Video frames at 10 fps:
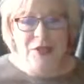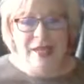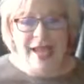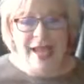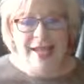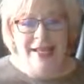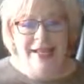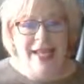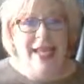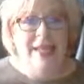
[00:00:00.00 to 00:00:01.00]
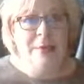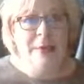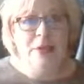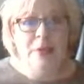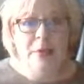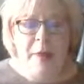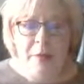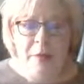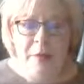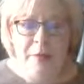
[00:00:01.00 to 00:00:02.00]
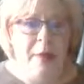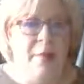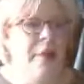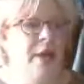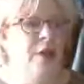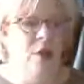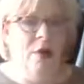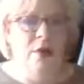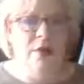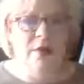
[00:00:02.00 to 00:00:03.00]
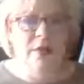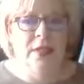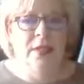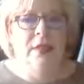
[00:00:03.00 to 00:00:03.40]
do it. And especially with peppermint, peppermint grows